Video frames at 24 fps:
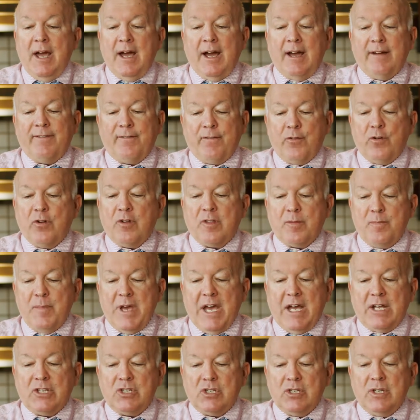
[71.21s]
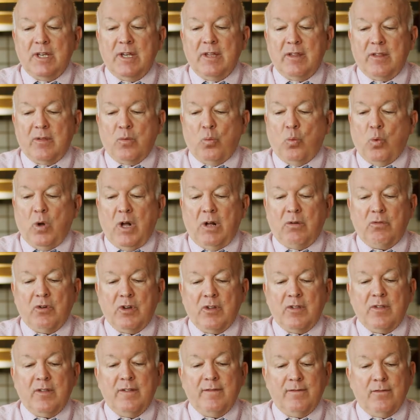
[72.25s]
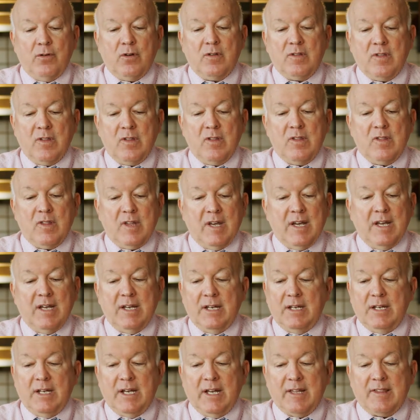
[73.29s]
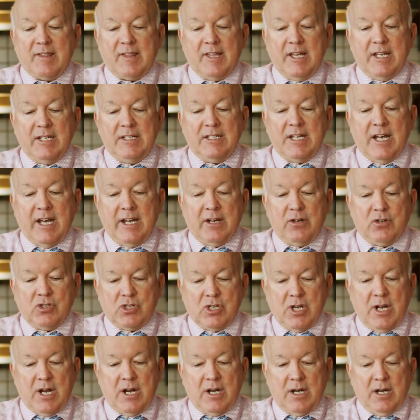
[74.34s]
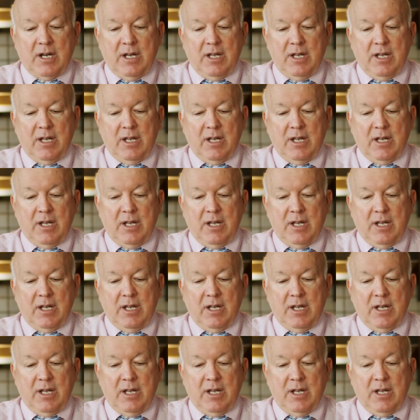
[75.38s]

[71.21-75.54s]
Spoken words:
Our first match is a walrus versus a sand tiger shark.